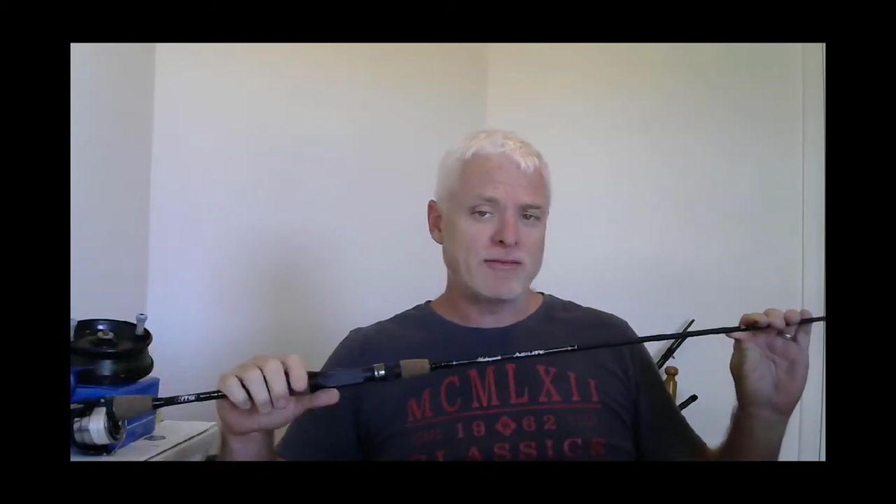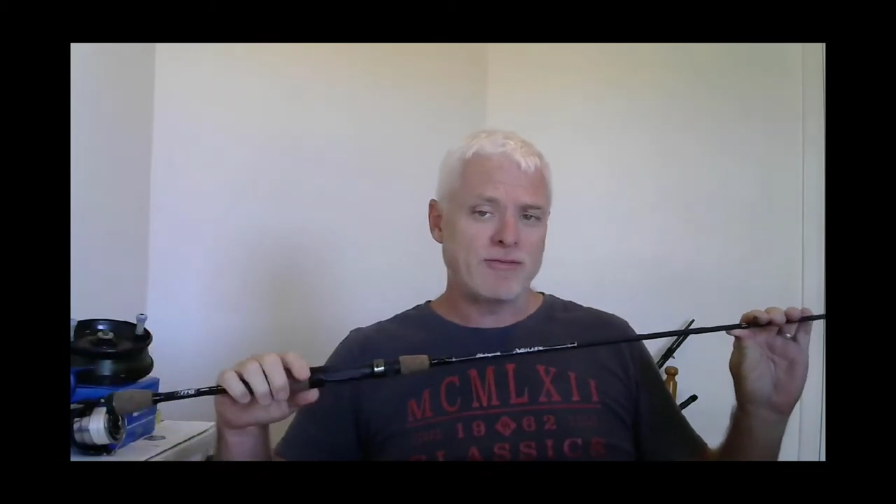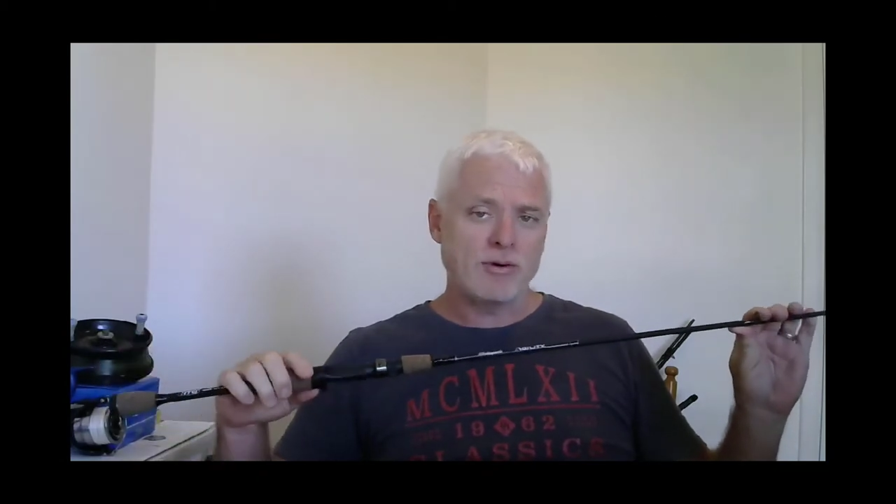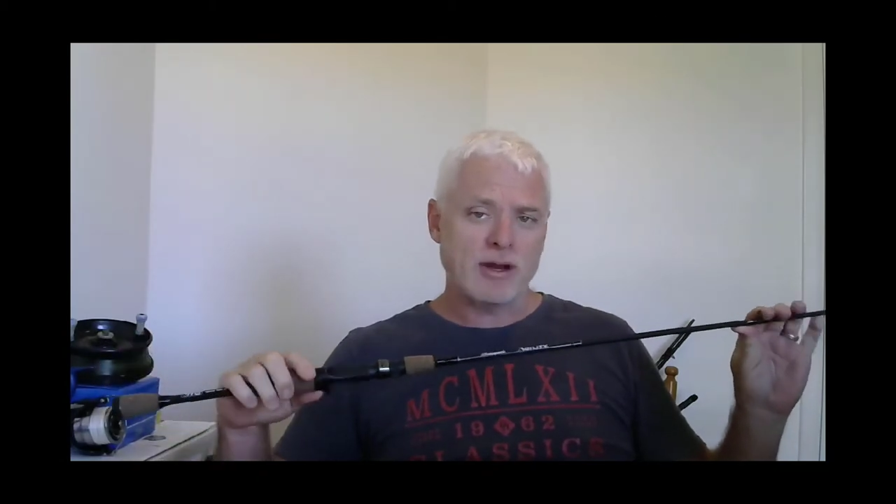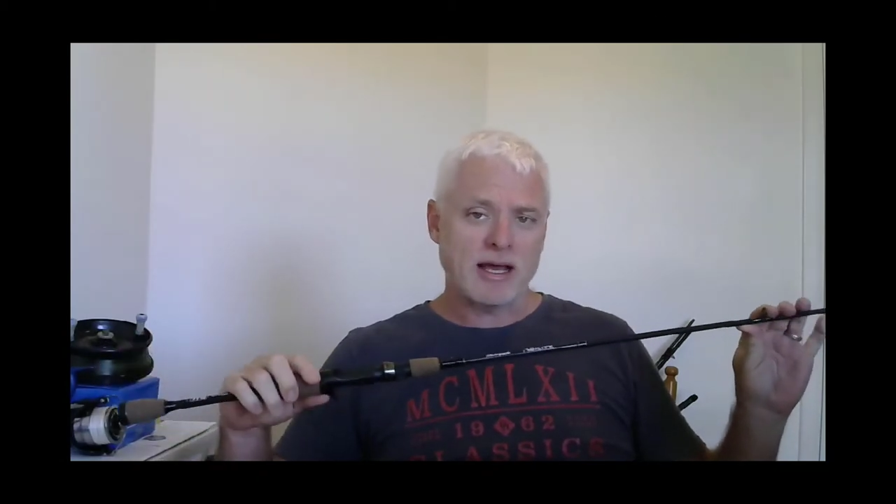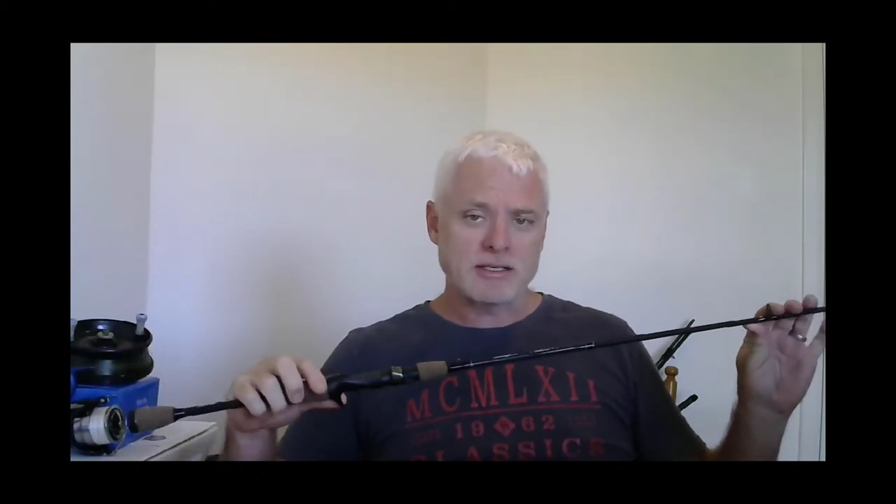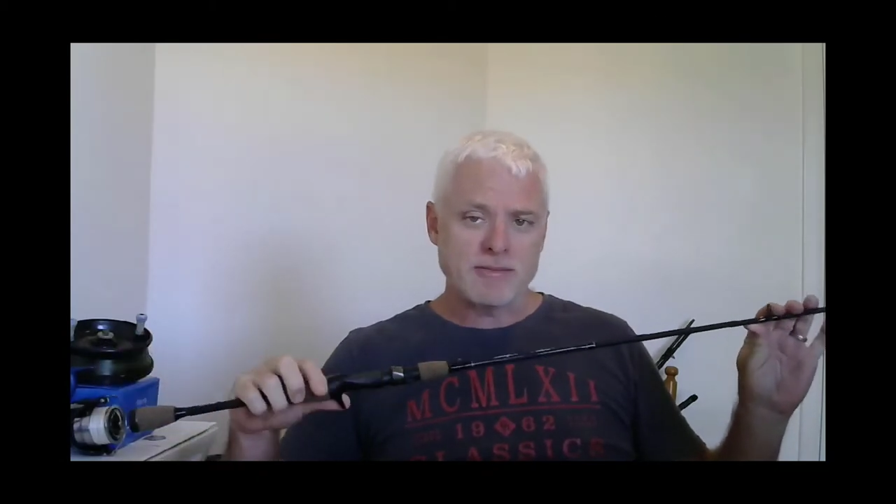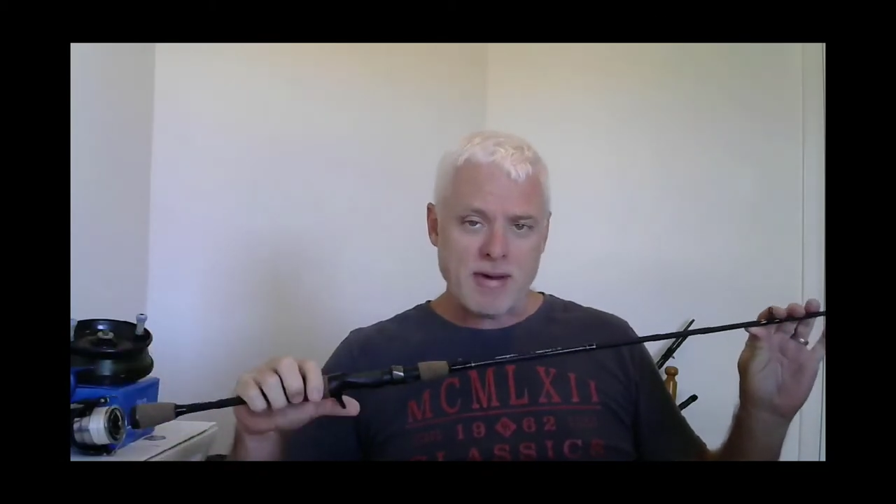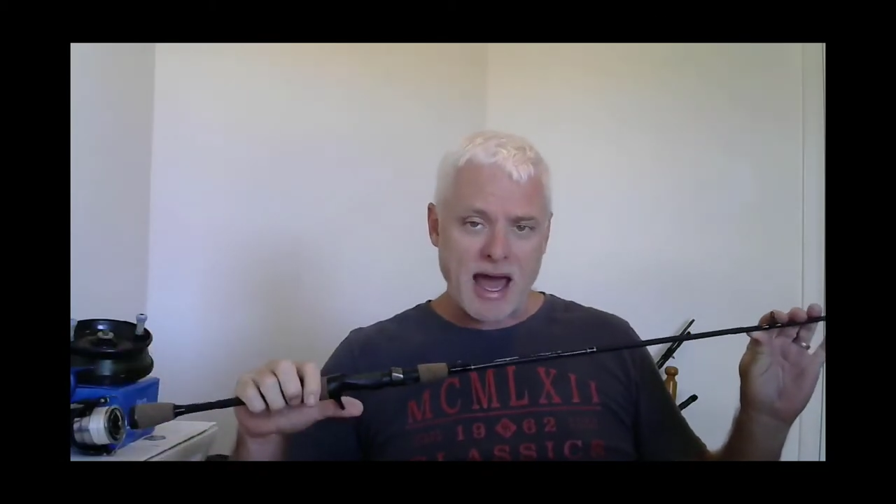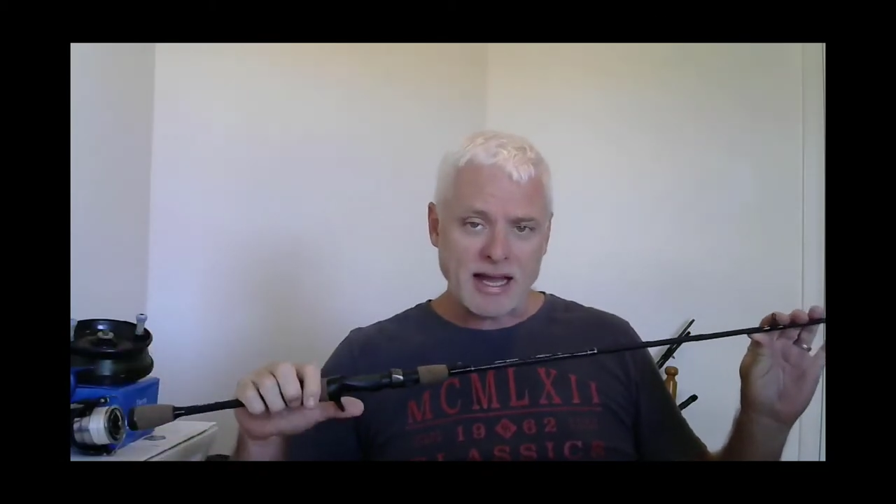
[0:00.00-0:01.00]
foot as a
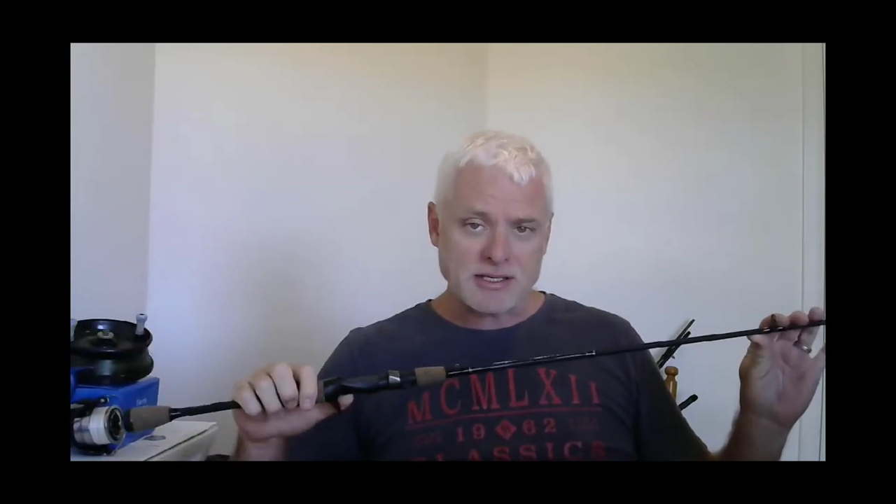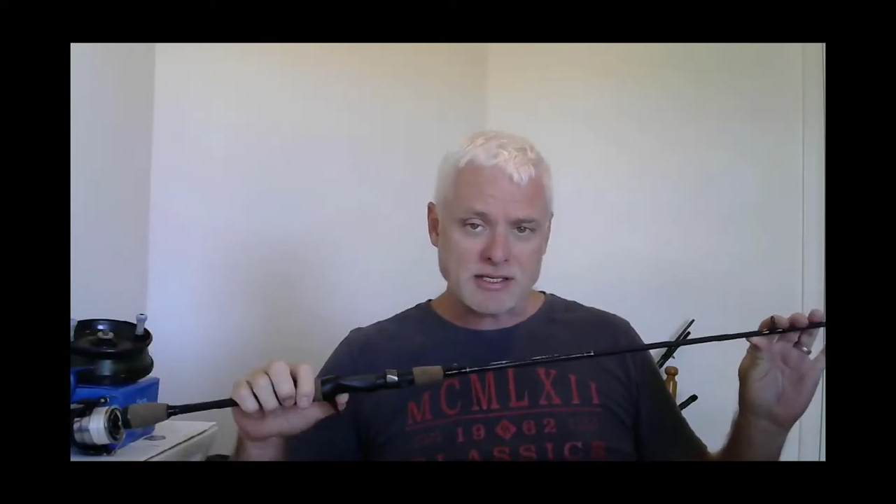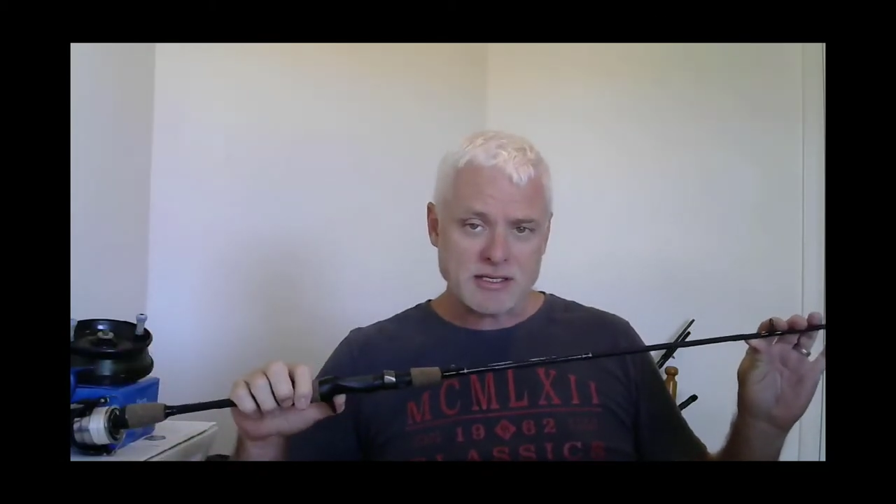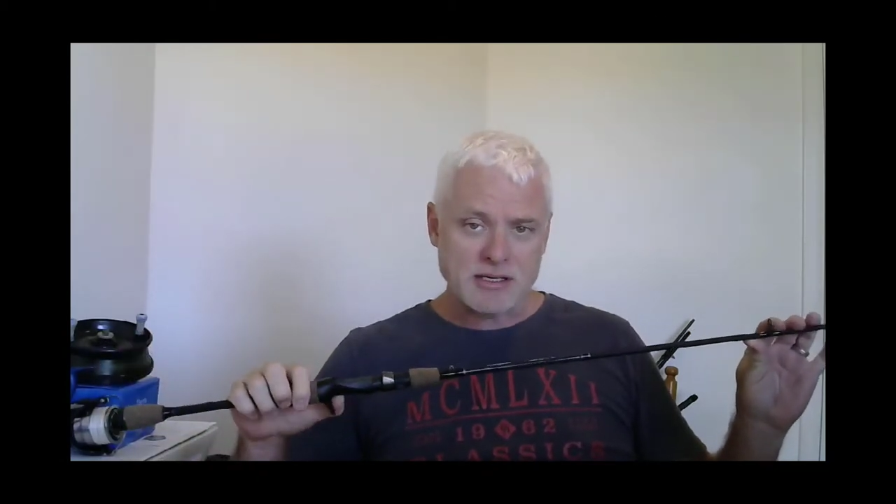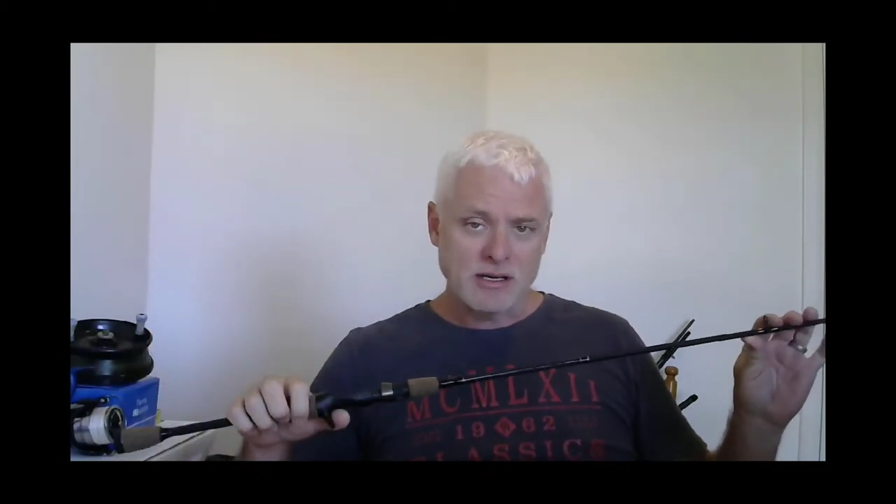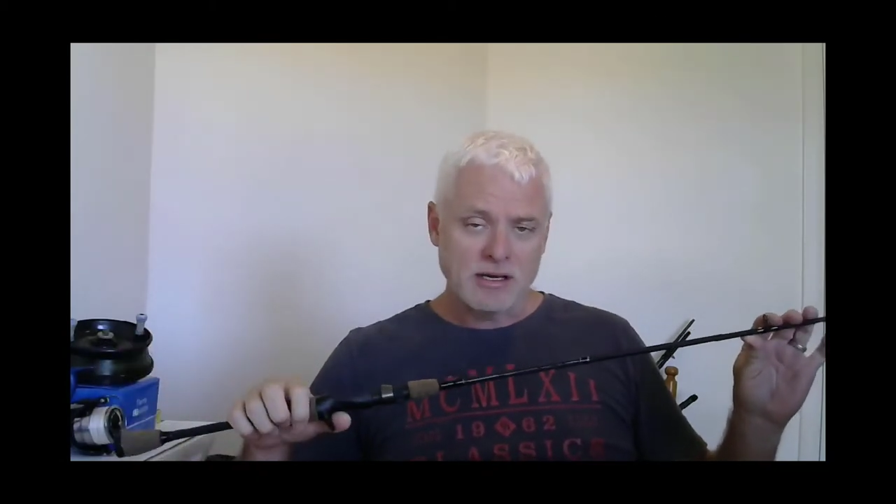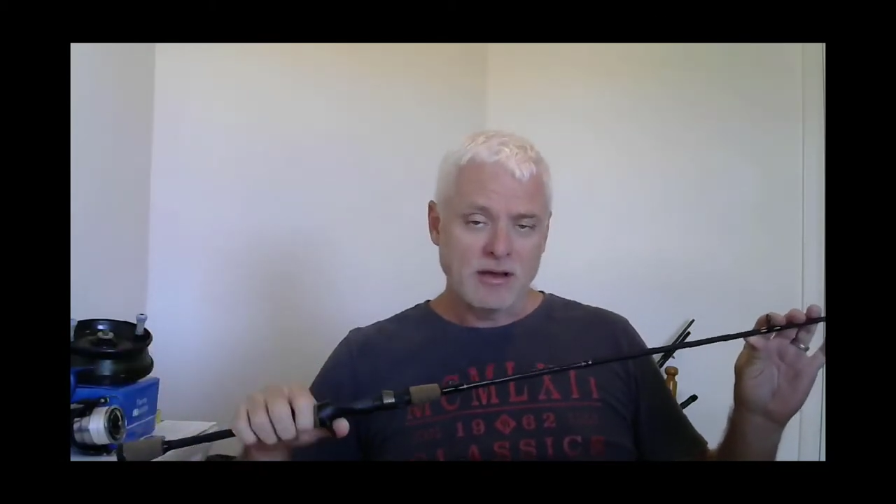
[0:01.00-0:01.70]
max